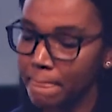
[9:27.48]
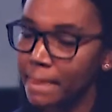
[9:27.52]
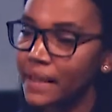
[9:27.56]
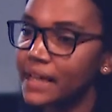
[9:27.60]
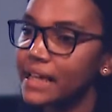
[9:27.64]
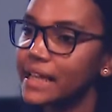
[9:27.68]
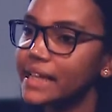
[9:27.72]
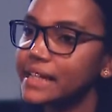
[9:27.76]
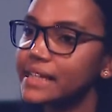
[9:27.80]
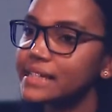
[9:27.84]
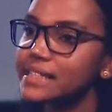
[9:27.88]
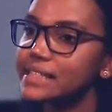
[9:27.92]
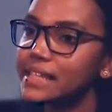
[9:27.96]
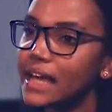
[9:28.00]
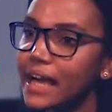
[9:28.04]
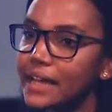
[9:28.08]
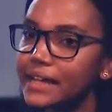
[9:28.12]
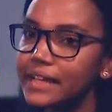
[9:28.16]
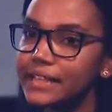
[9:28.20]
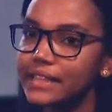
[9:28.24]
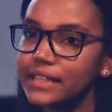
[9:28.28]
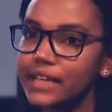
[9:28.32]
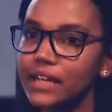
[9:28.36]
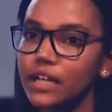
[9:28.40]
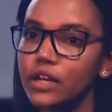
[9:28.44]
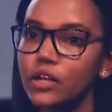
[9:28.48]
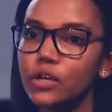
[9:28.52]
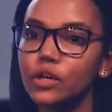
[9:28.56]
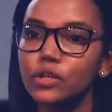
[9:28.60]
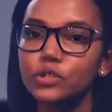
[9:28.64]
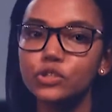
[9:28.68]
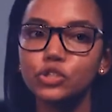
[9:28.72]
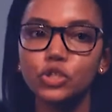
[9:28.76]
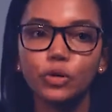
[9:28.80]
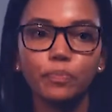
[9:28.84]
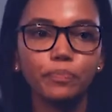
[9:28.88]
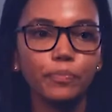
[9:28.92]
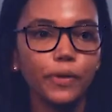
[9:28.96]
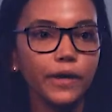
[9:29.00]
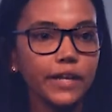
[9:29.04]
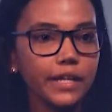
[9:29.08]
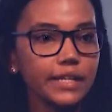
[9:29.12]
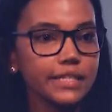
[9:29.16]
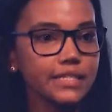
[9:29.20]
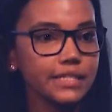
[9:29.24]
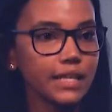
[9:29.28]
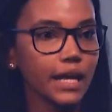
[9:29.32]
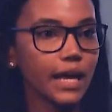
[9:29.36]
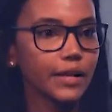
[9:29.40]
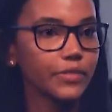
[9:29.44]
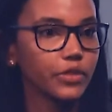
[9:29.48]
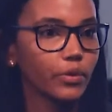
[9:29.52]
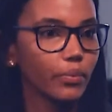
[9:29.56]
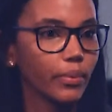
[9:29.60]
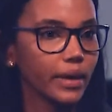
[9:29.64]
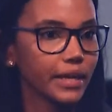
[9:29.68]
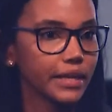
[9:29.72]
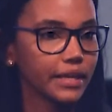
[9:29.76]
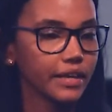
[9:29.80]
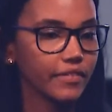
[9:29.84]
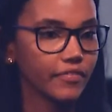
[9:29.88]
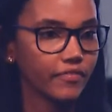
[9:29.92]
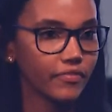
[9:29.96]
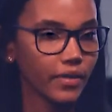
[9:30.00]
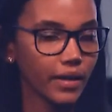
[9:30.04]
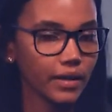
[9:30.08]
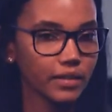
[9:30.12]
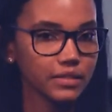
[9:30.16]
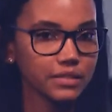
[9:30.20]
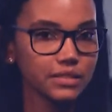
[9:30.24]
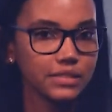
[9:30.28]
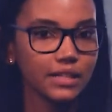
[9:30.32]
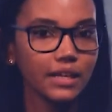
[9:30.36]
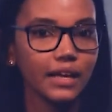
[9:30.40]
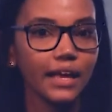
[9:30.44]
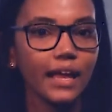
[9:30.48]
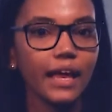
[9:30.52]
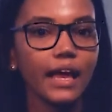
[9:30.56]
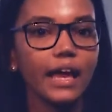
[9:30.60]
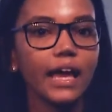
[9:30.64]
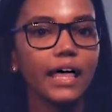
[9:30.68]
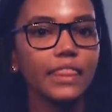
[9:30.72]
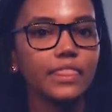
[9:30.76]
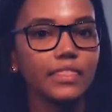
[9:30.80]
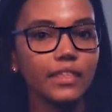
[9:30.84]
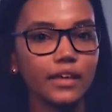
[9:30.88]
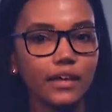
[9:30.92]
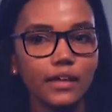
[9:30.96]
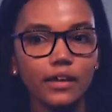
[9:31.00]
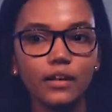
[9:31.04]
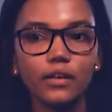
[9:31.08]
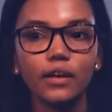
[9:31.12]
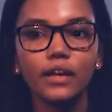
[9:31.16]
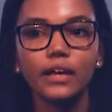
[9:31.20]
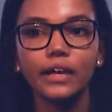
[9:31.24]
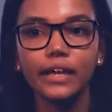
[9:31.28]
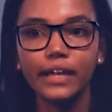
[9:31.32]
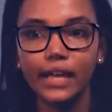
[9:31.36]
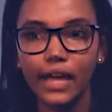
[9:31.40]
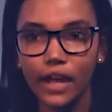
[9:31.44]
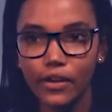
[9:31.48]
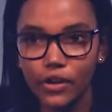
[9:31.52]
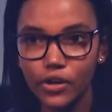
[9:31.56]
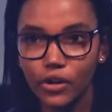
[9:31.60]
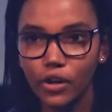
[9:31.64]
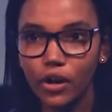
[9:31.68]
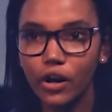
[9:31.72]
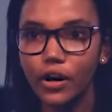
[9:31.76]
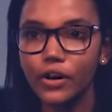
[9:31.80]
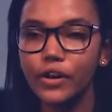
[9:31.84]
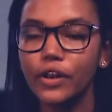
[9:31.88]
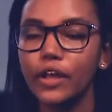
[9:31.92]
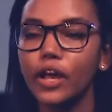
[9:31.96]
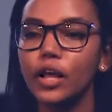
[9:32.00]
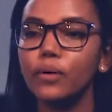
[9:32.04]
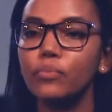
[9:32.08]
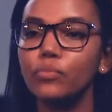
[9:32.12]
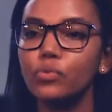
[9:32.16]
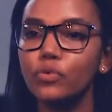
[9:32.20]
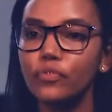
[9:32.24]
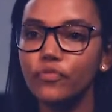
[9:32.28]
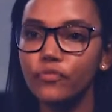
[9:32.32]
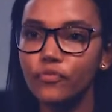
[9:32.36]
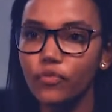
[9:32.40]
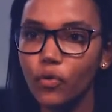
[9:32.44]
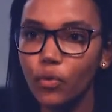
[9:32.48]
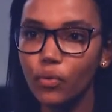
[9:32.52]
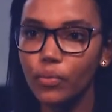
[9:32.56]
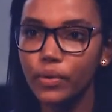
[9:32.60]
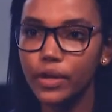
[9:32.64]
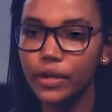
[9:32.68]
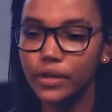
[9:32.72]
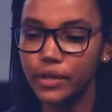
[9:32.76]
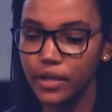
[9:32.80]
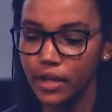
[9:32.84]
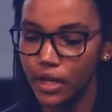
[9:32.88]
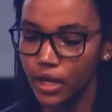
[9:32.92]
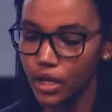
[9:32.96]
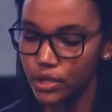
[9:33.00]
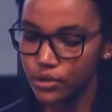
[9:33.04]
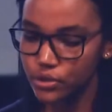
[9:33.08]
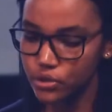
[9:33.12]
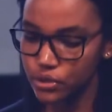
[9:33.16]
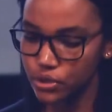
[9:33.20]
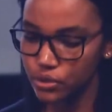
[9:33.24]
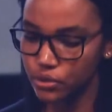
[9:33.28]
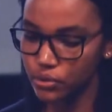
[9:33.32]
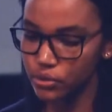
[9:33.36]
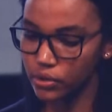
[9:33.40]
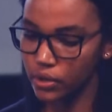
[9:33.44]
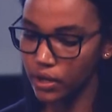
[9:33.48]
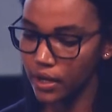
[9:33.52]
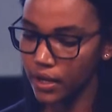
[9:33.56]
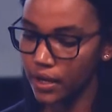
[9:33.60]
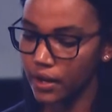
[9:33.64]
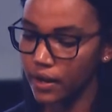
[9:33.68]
He decided then to put aside the way he felt and then carried on and moved forward to